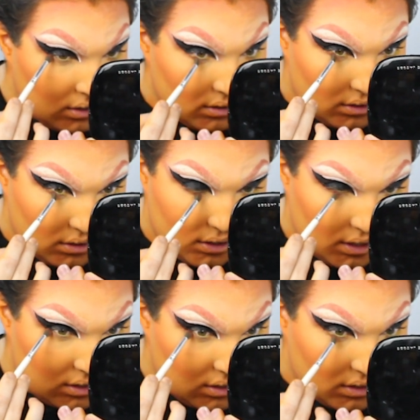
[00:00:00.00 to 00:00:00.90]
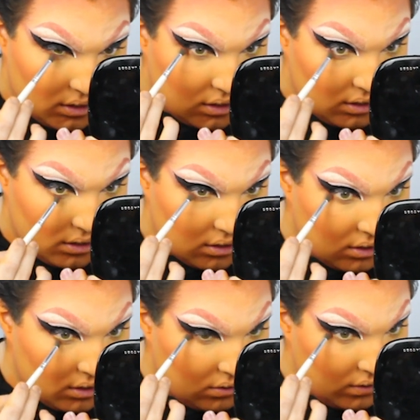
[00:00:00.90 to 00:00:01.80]
And just
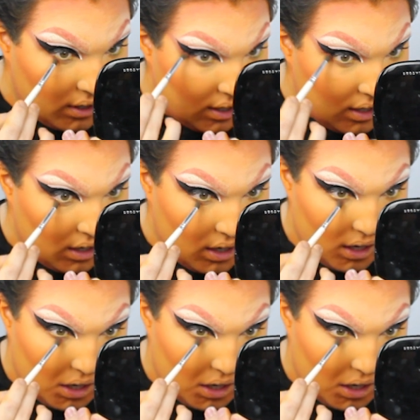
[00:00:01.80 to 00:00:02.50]
go in.